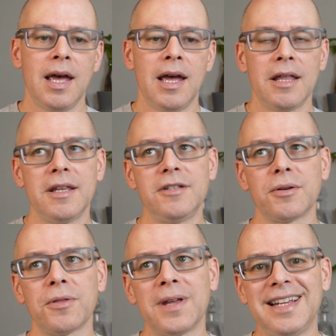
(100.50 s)
These are
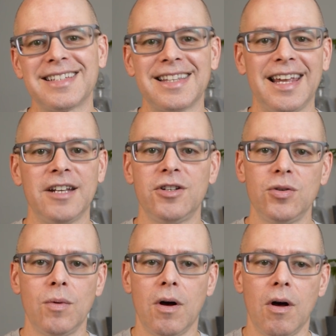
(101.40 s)
things that they can
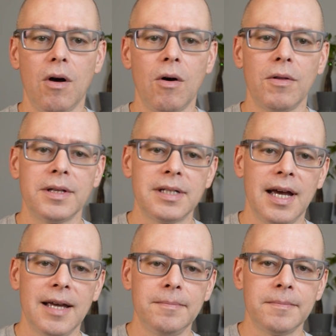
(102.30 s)
do all the
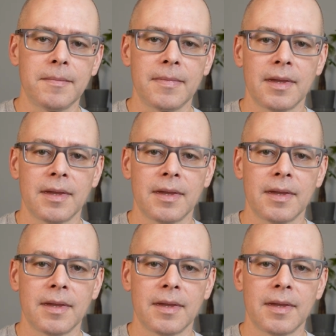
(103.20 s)
time.